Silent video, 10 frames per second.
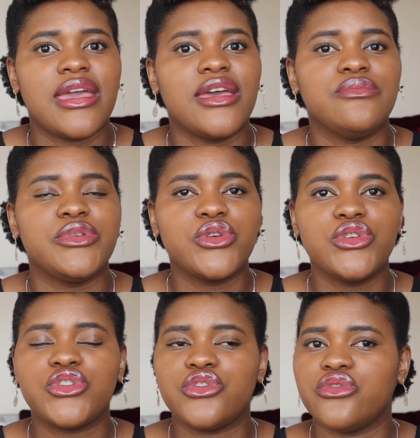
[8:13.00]
And
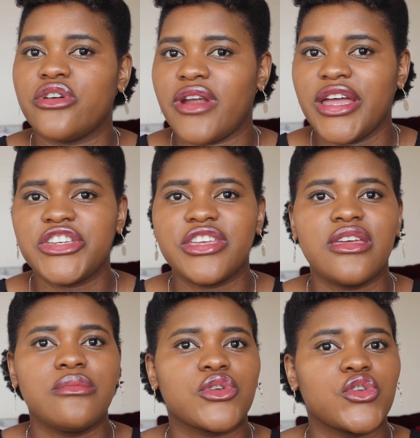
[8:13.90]
because you are
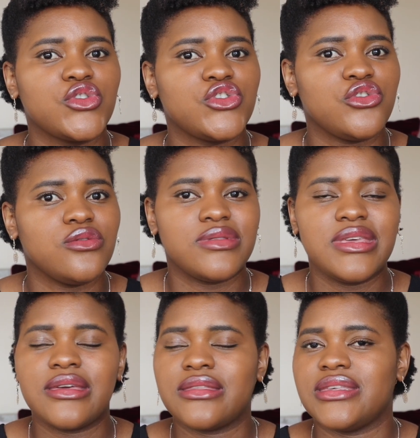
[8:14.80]
rushing, because you
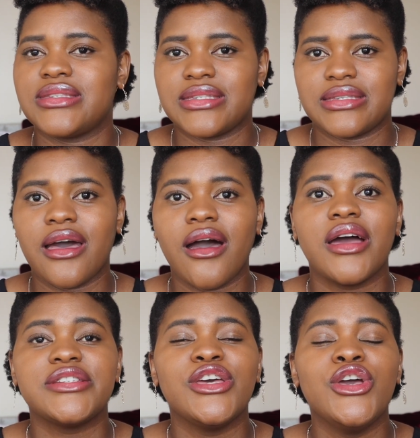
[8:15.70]
think this is
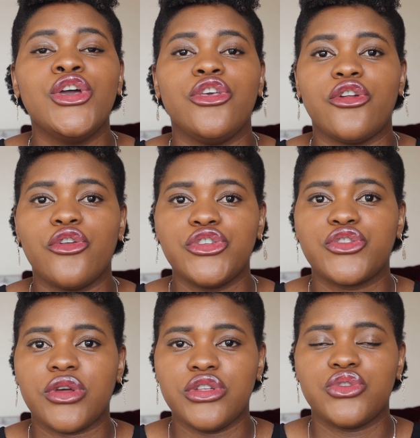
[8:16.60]
hard, you're
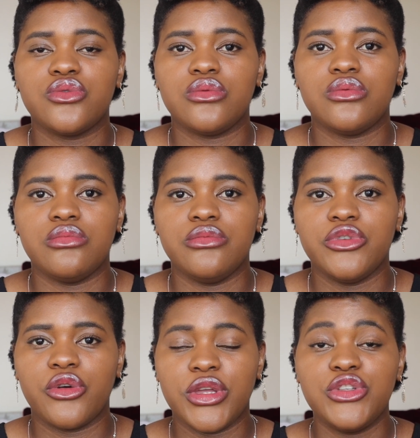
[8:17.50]
not going to,
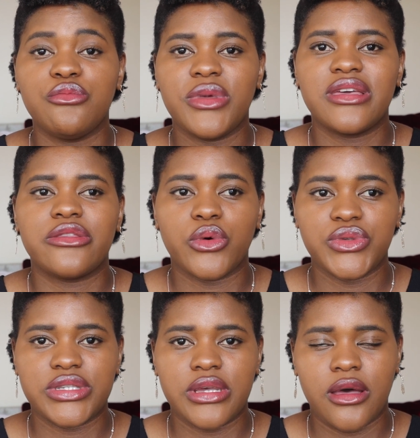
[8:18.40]
you're going to make
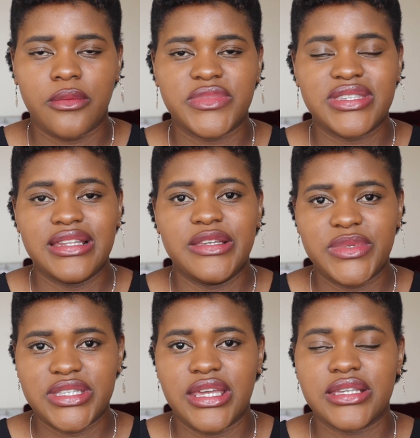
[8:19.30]
those um, silly
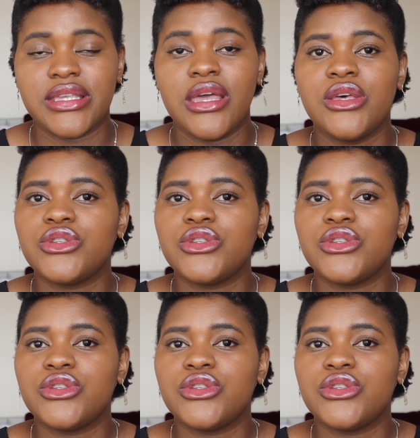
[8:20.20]
mistakes.